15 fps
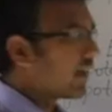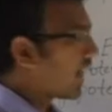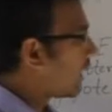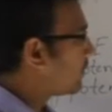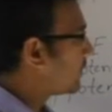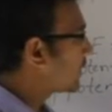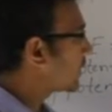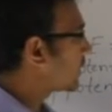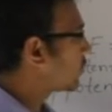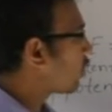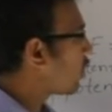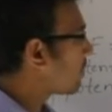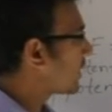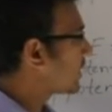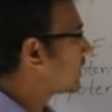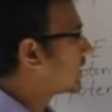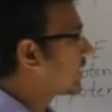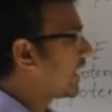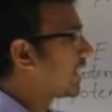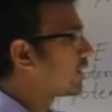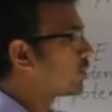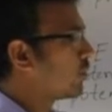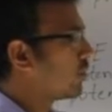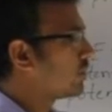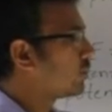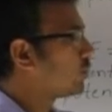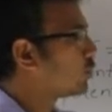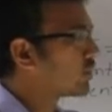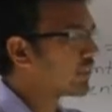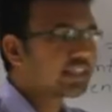I'm just stopping this electron
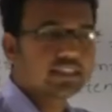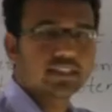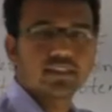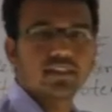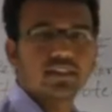to reach